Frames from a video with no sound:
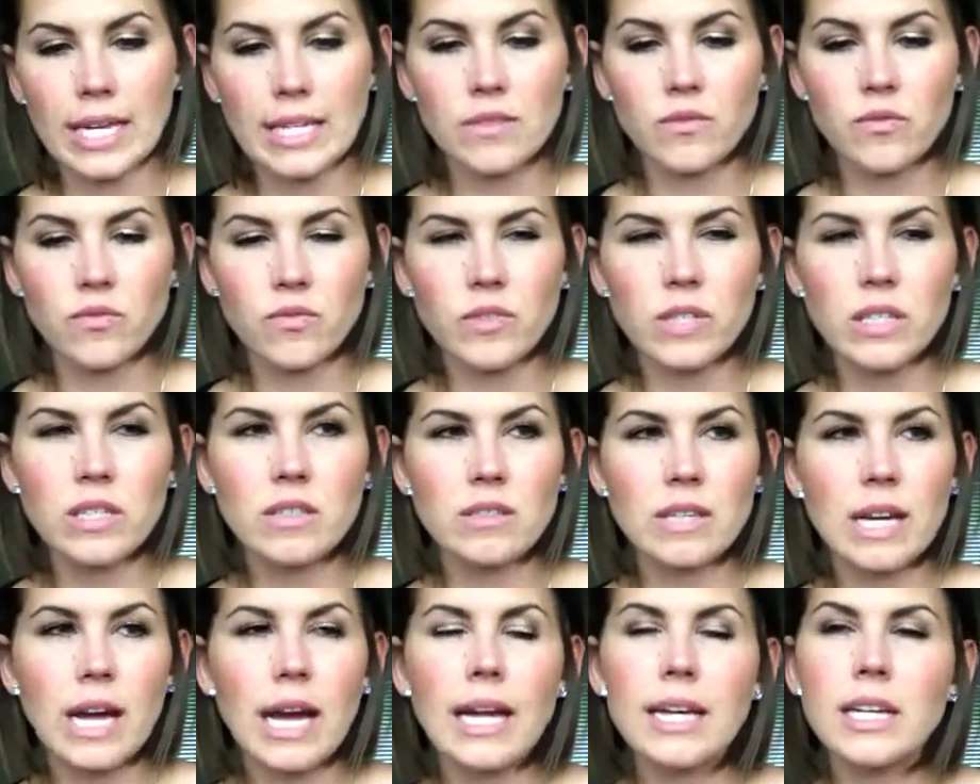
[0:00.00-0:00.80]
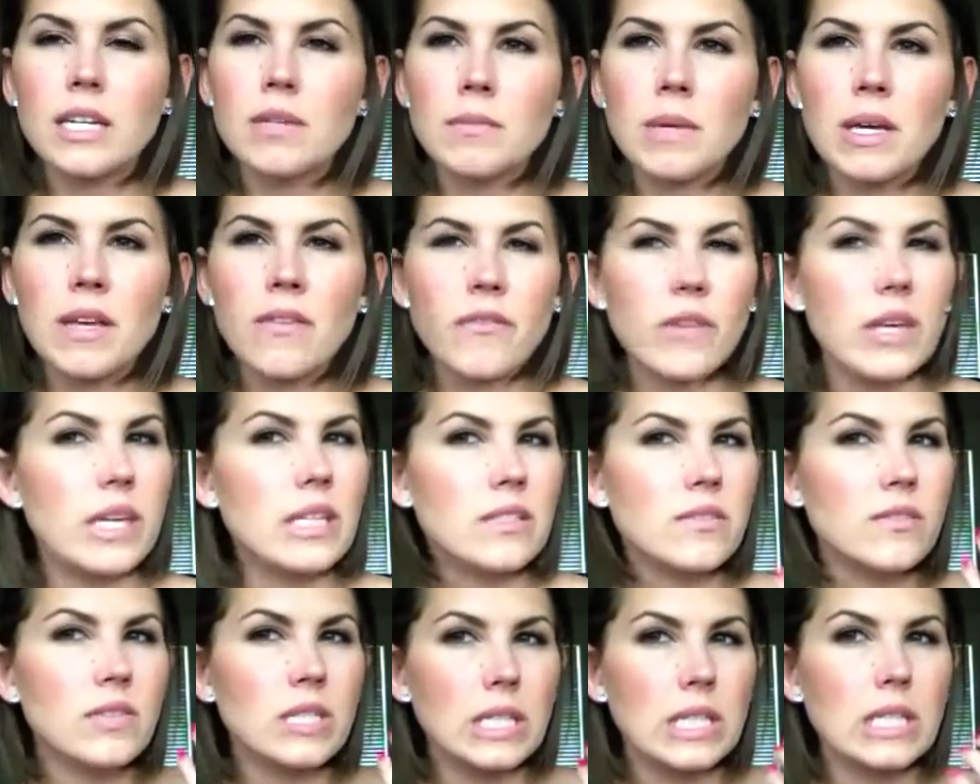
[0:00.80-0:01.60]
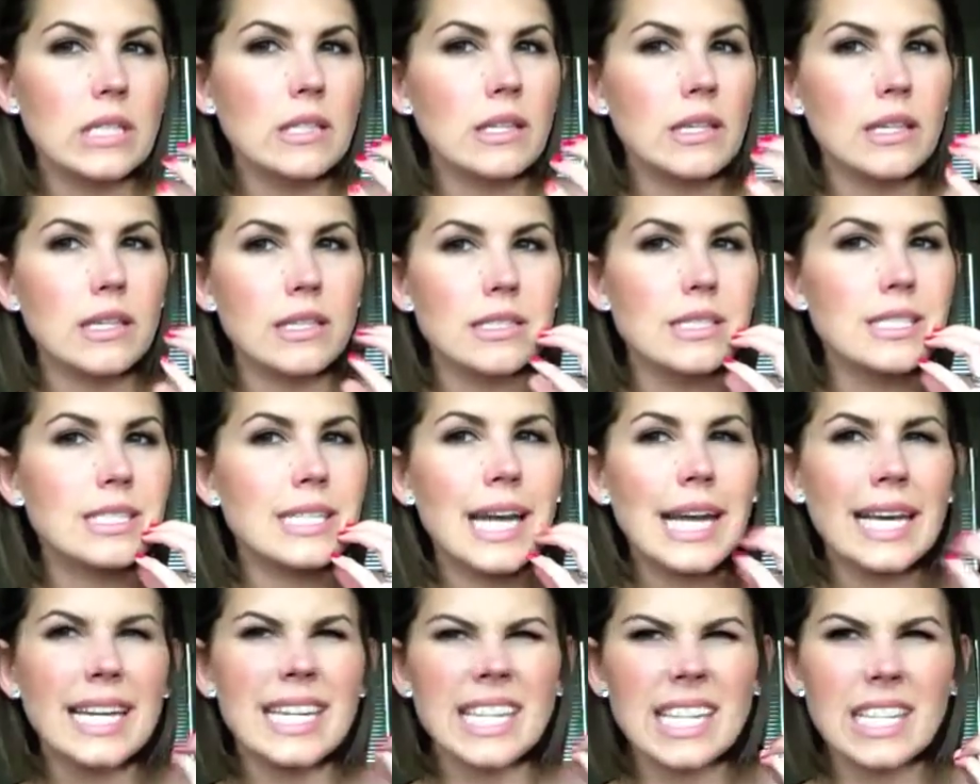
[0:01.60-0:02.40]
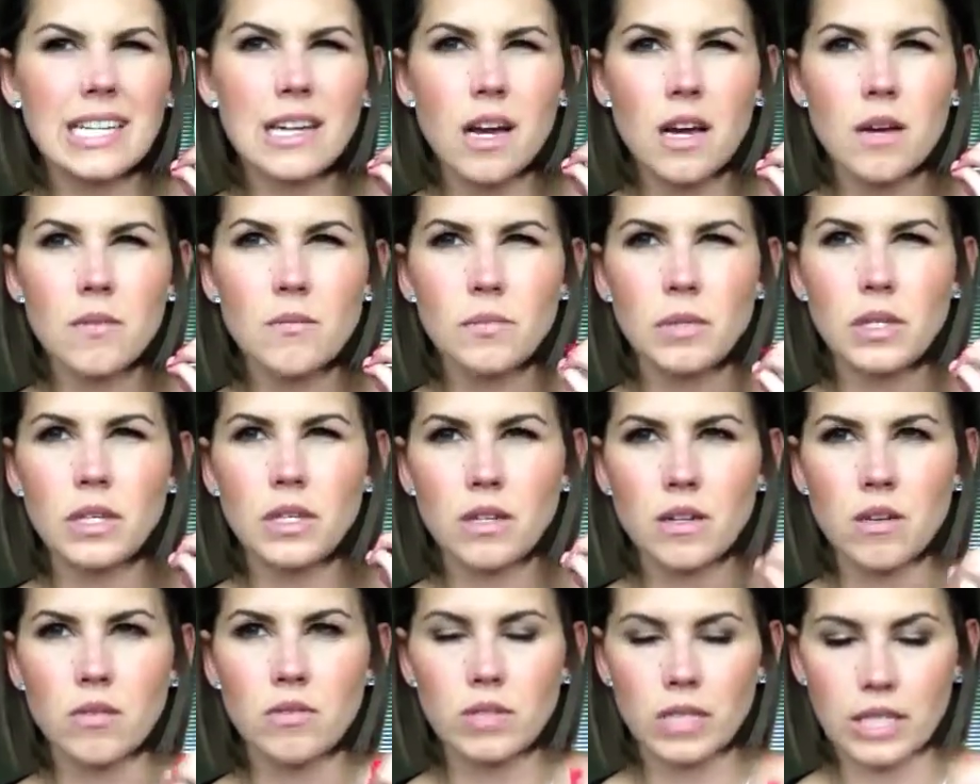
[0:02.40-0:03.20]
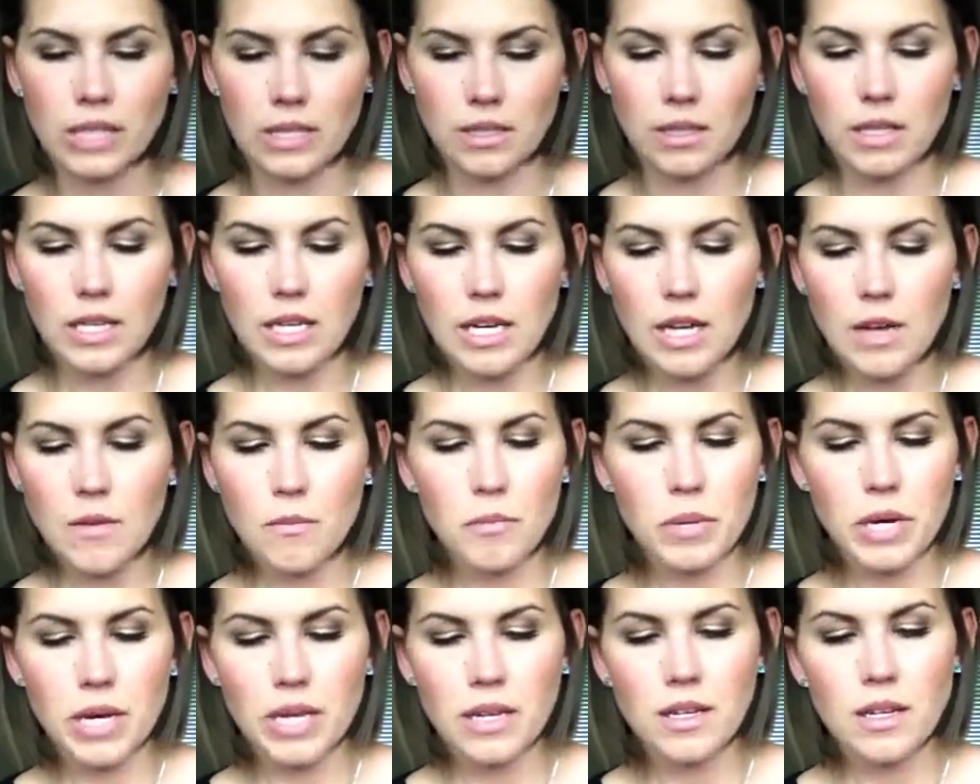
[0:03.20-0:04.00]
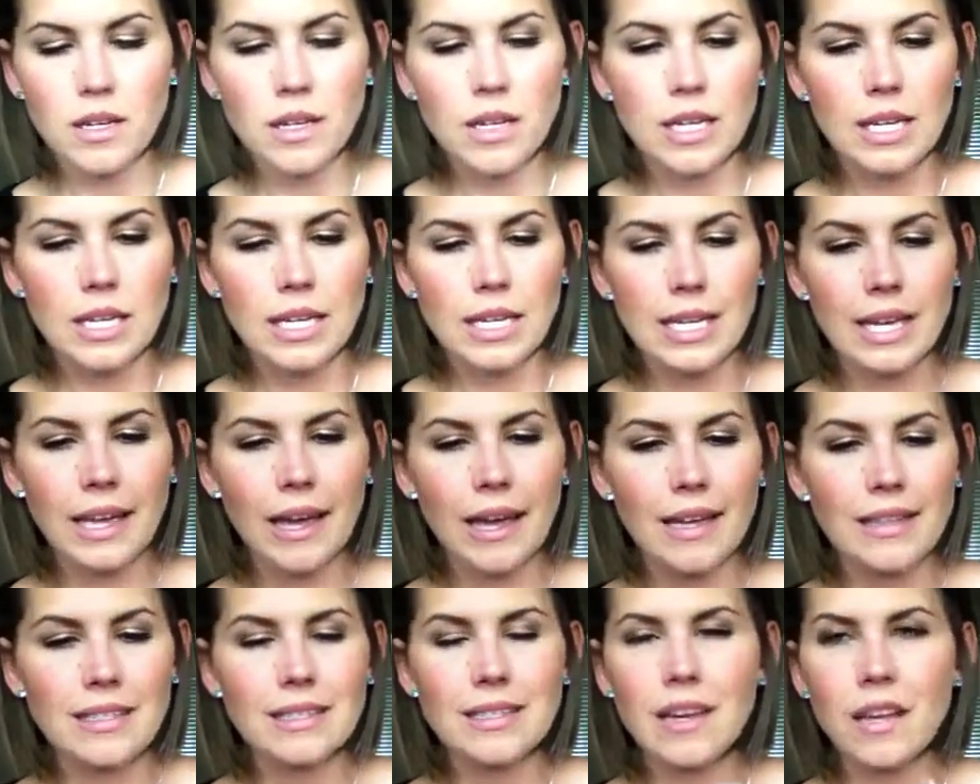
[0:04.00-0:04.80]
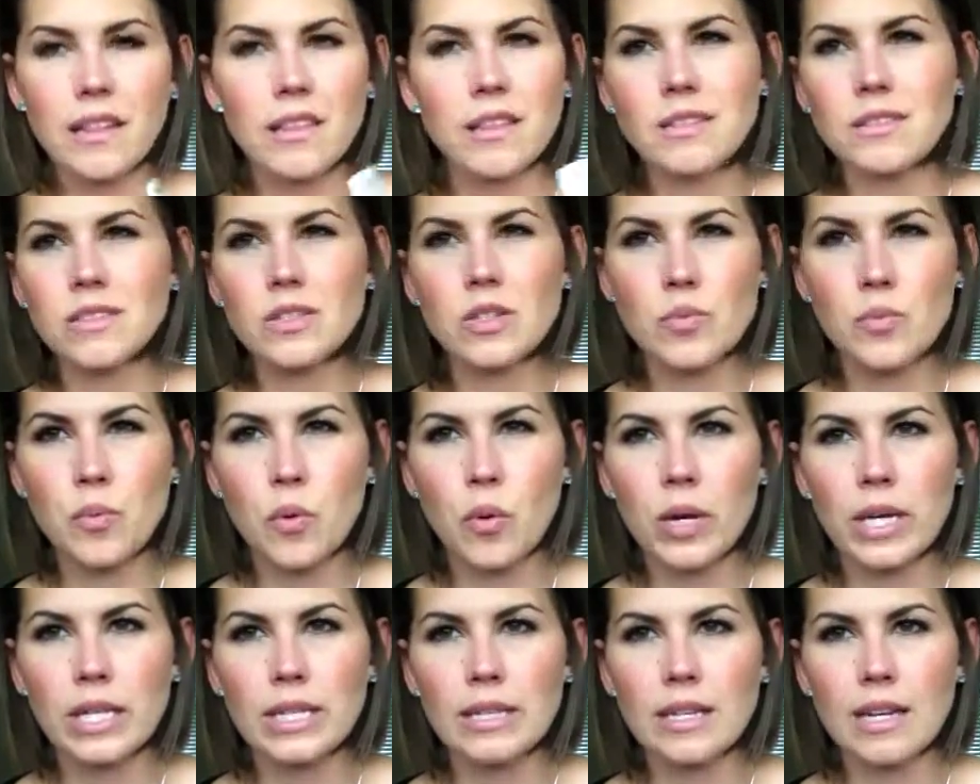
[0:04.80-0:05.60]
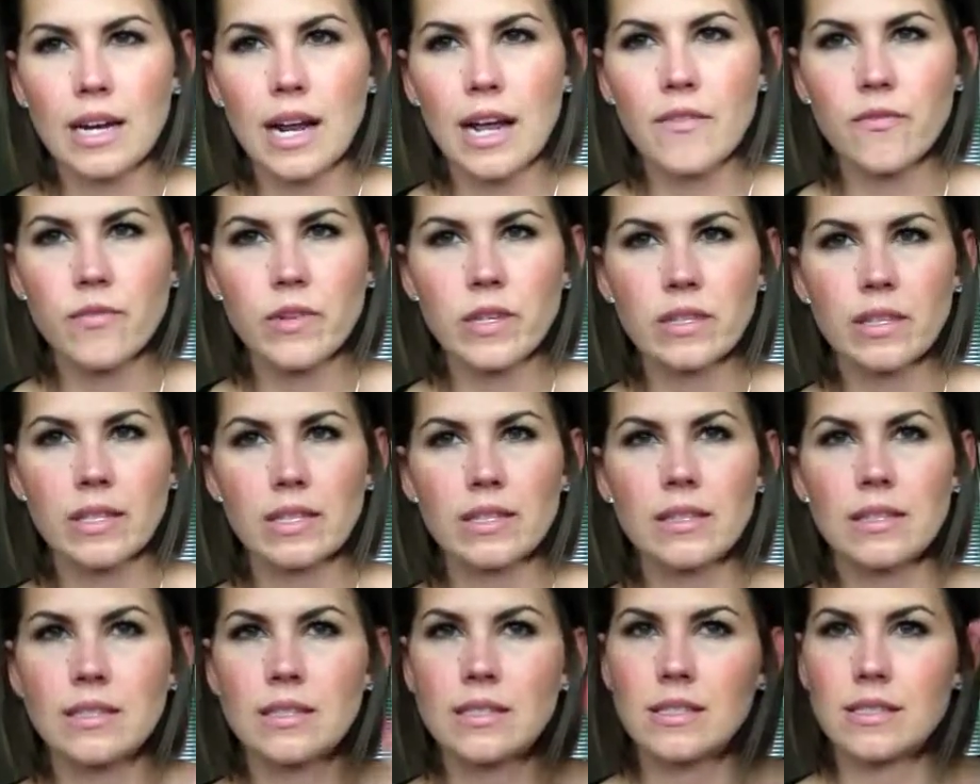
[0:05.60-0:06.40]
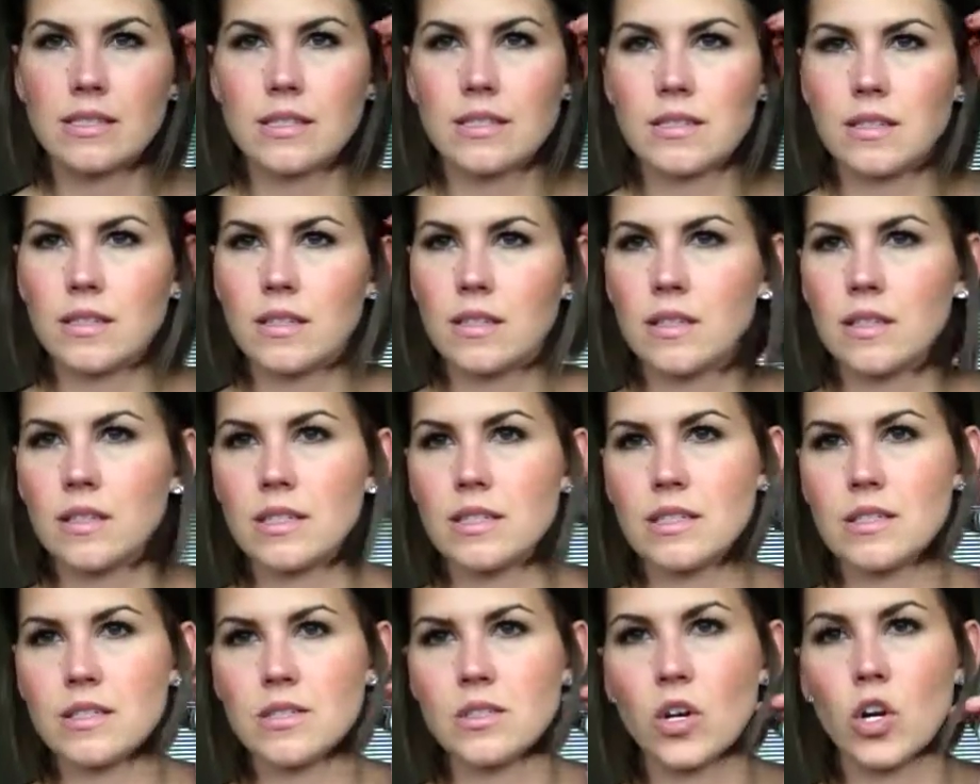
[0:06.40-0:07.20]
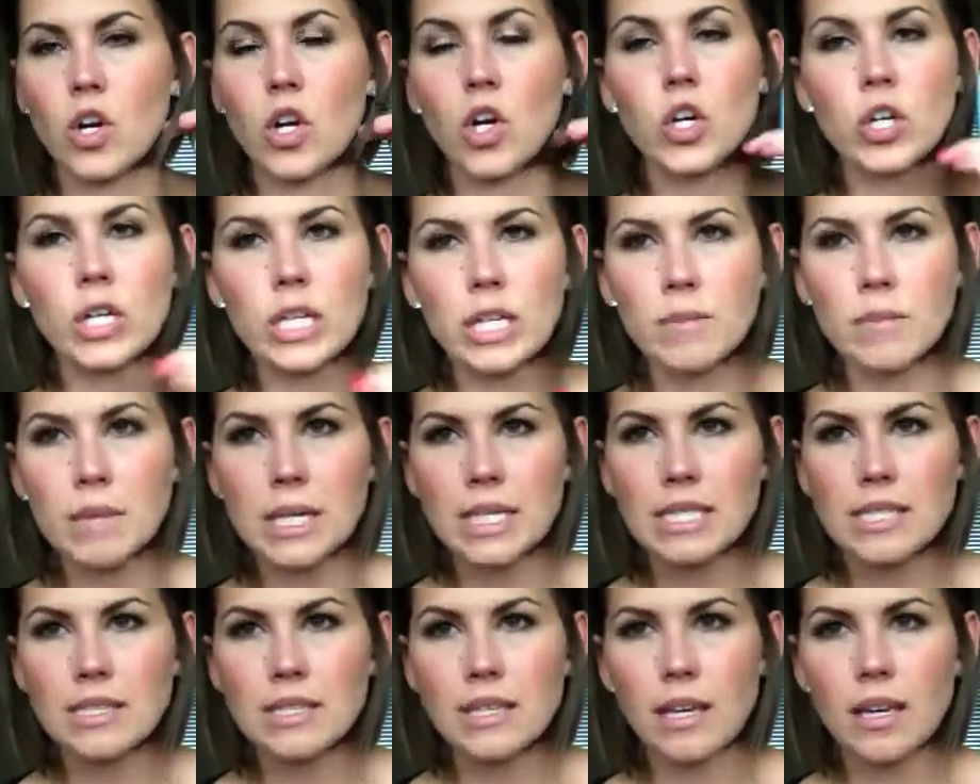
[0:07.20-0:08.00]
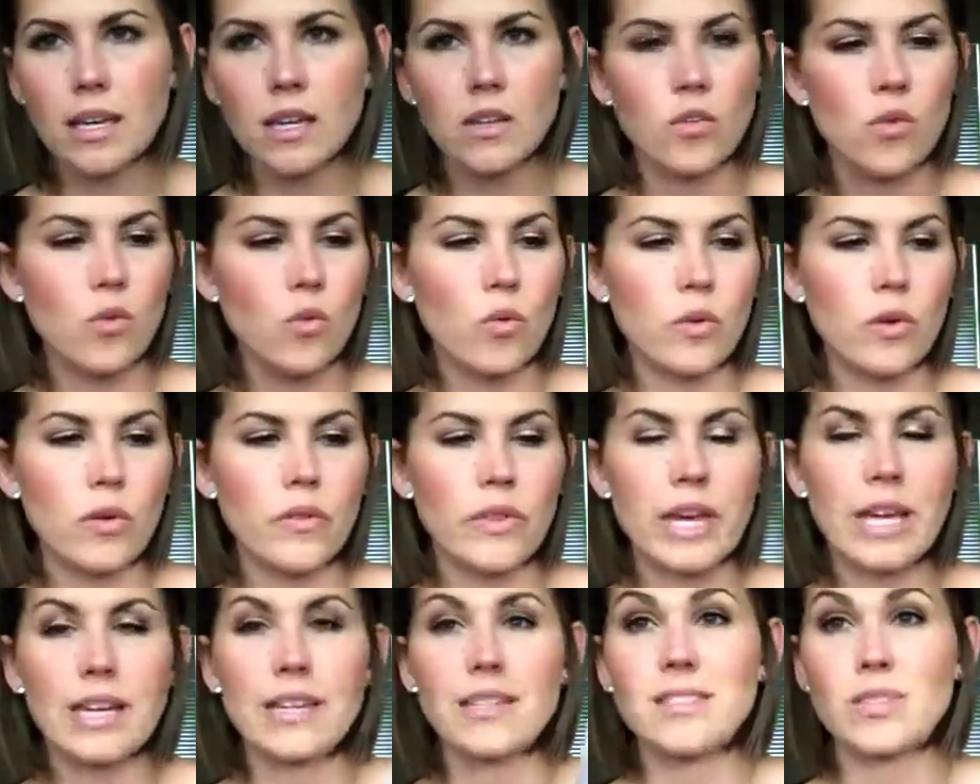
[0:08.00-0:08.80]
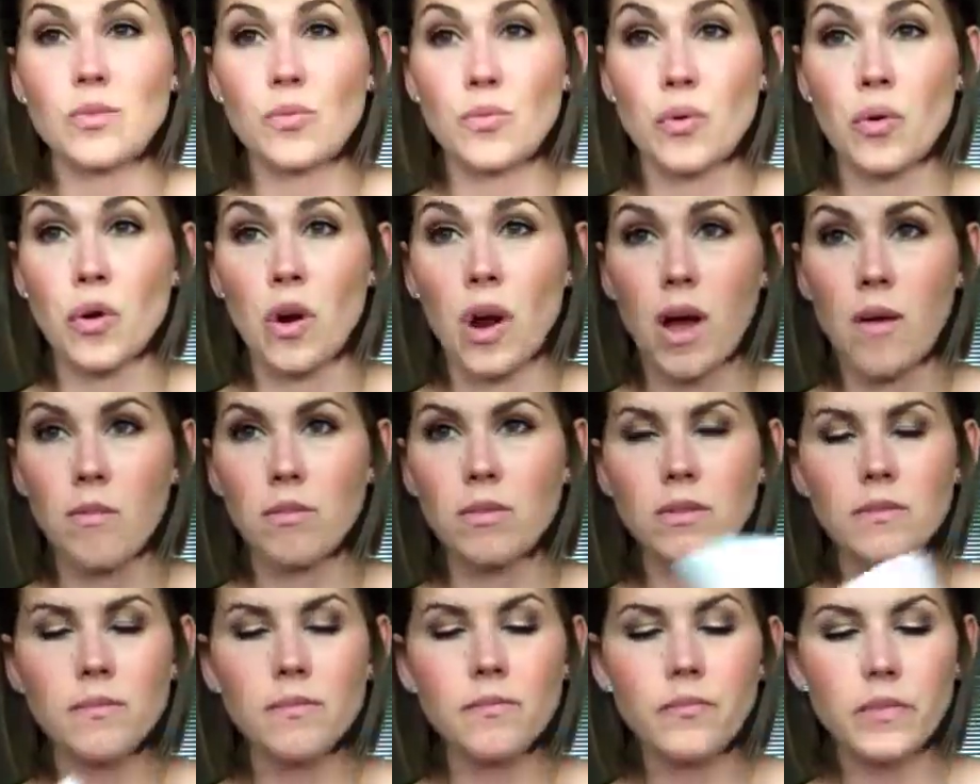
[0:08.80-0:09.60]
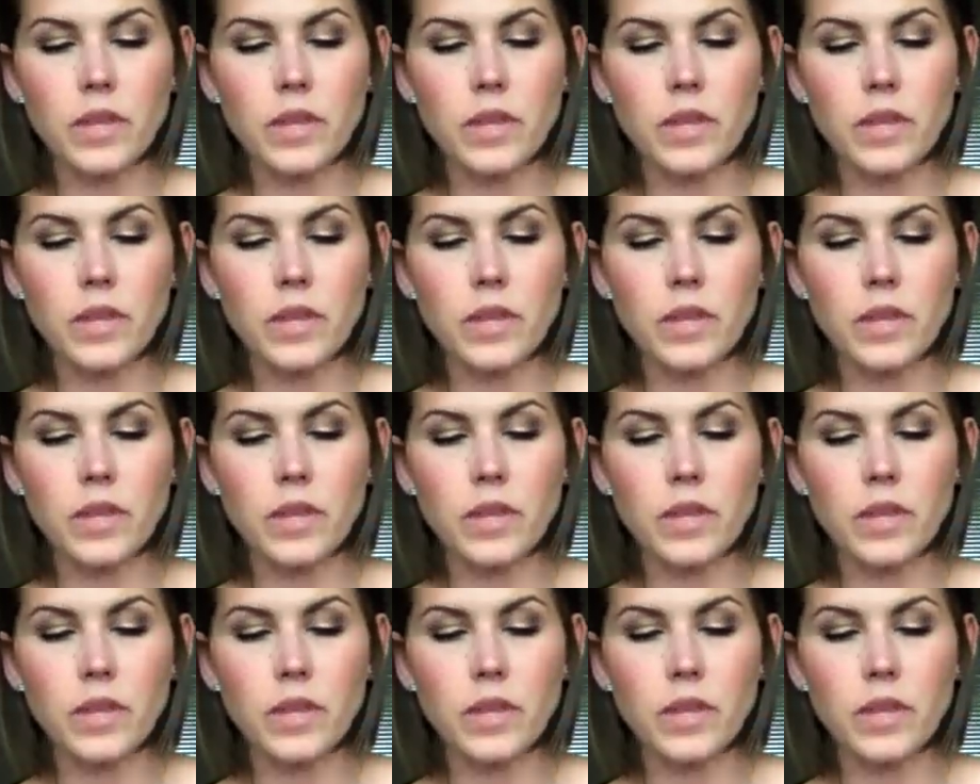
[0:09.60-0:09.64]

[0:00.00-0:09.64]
feel kind of my face feeling like it's tightening up, you know, like, but nothing to the point that I feel like this is hurting my skin or that it's a problem.